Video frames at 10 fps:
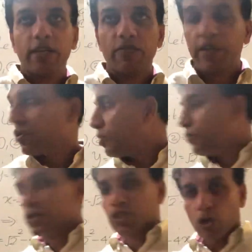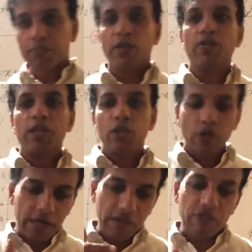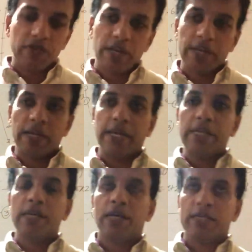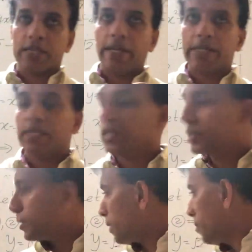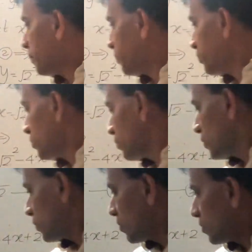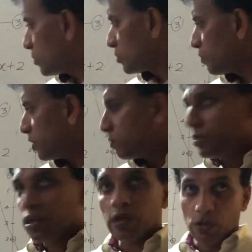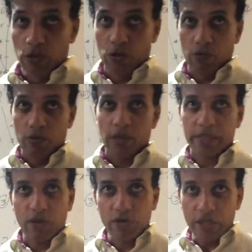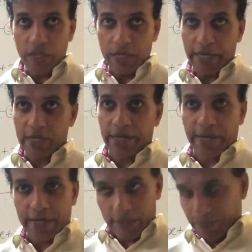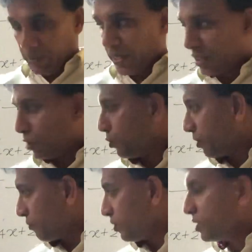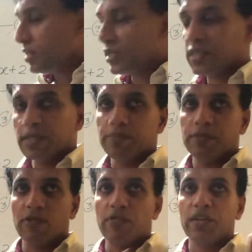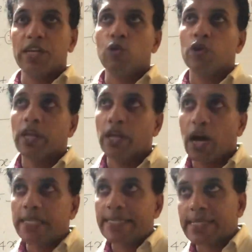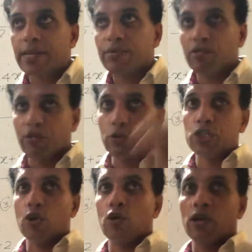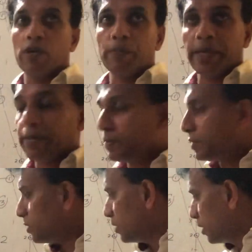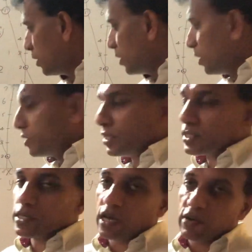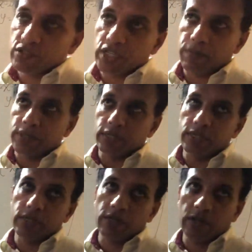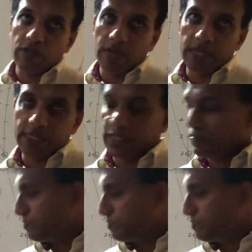If any confused, stop the video and refer any ideas, collect it. So with me you have to work, then only eat. Later you refer this. Definitely you can answer in your future O-level paper this graph chapter, graph lesson.